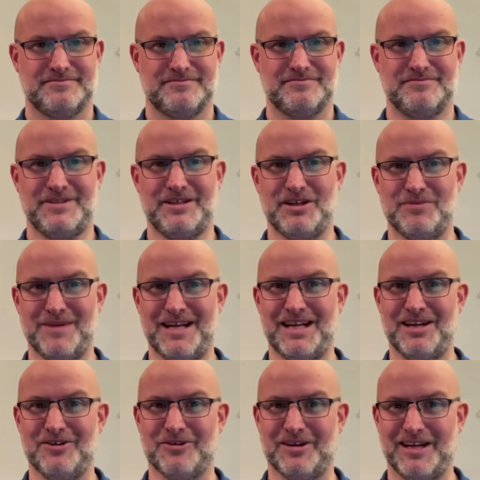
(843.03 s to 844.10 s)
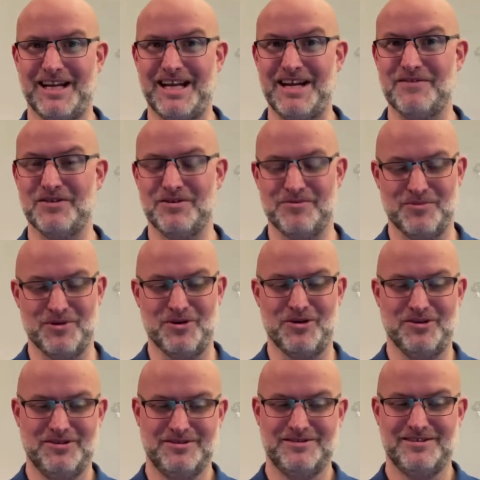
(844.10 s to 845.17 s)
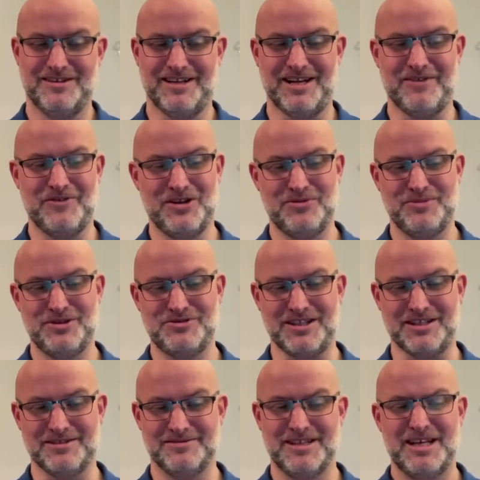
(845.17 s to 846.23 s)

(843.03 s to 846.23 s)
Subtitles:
we could make it look even more like real music.